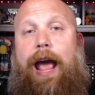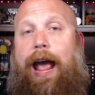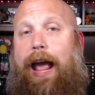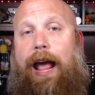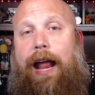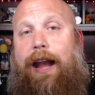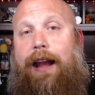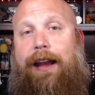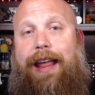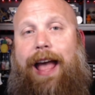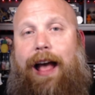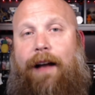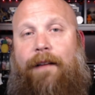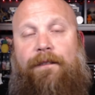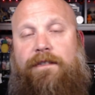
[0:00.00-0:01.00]
And
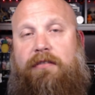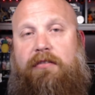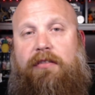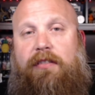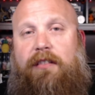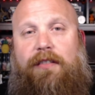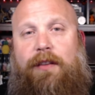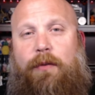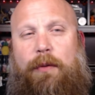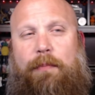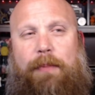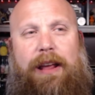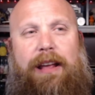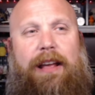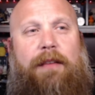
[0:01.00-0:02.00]
yeah, there, there would
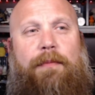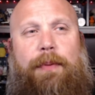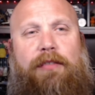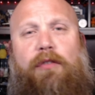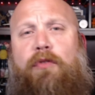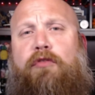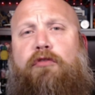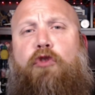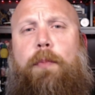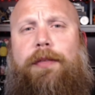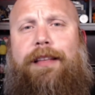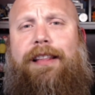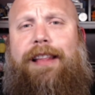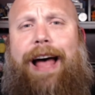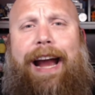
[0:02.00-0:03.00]
be, it'd be so stupid
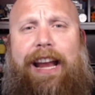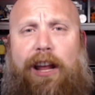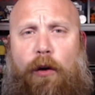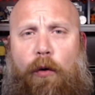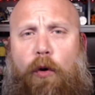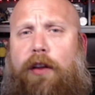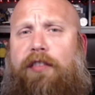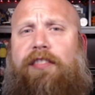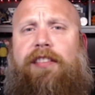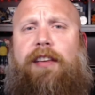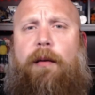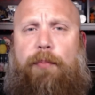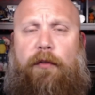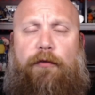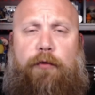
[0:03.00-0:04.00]
to lie to you or to
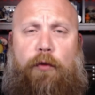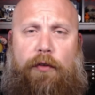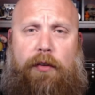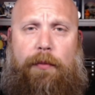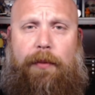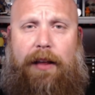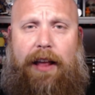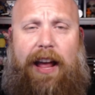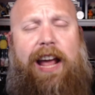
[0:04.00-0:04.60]
simp for someone like,